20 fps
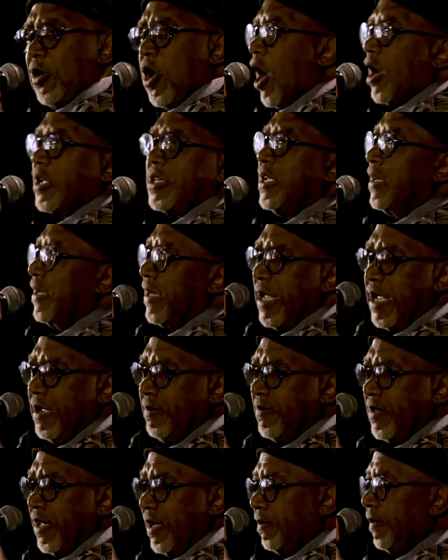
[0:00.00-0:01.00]
I can
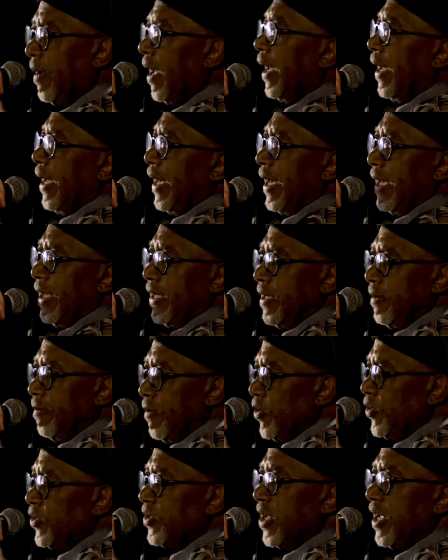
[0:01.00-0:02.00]
name them. And in
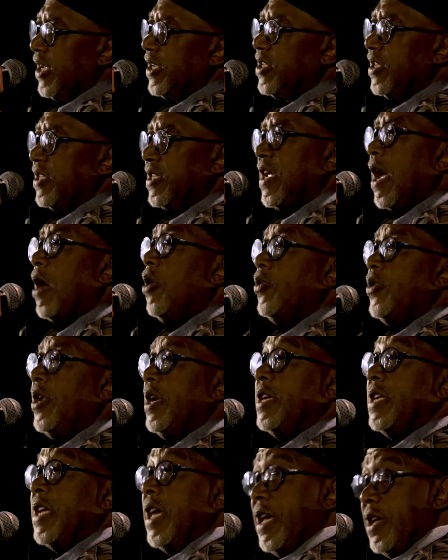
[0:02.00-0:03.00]
most cases, I would
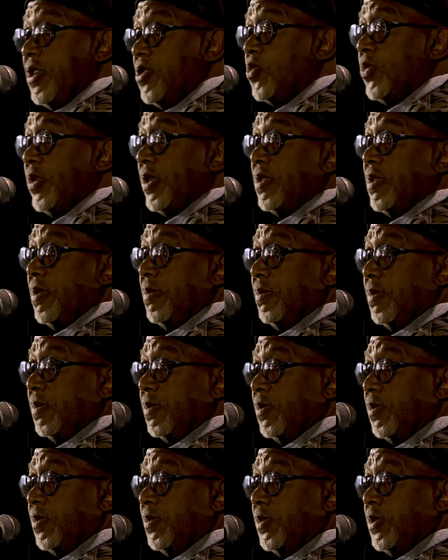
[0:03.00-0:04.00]
engage with them
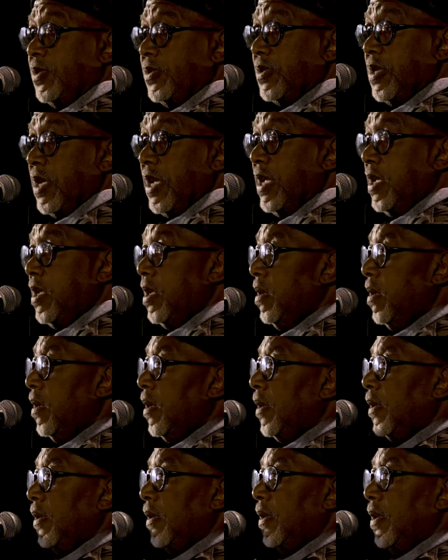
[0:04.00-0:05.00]
to say,
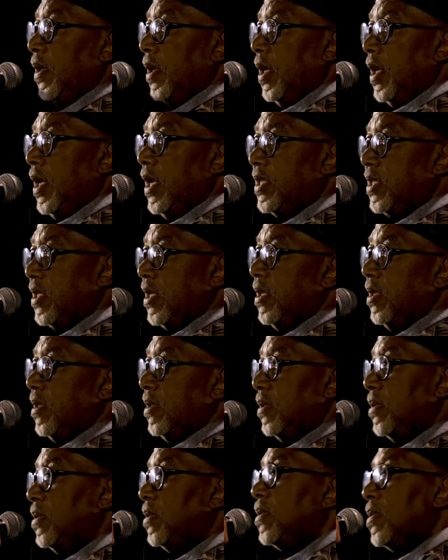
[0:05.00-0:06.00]
listen,
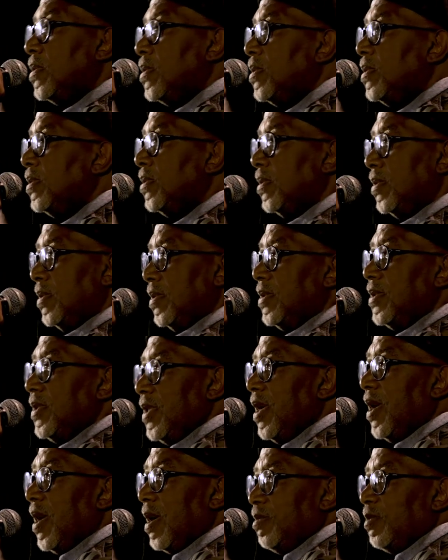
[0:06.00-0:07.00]

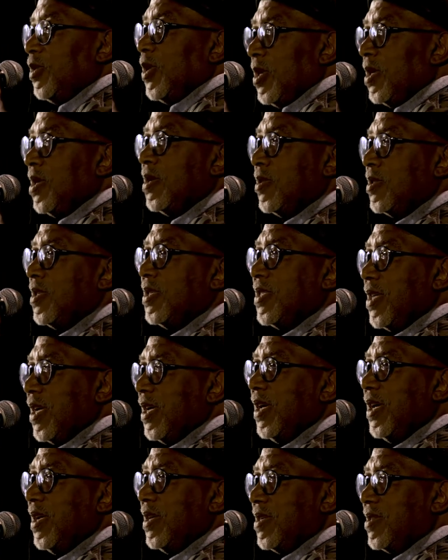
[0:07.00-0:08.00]
yeah, burnout is a
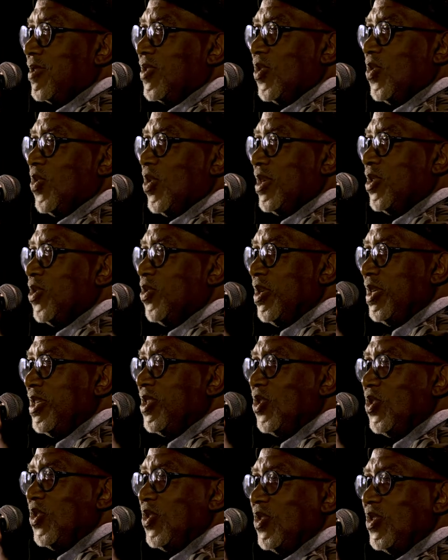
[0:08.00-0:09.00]
hit, so what do we
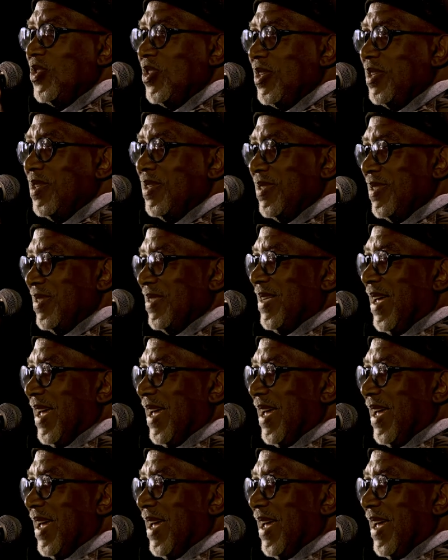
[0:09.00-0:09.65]
do, you know?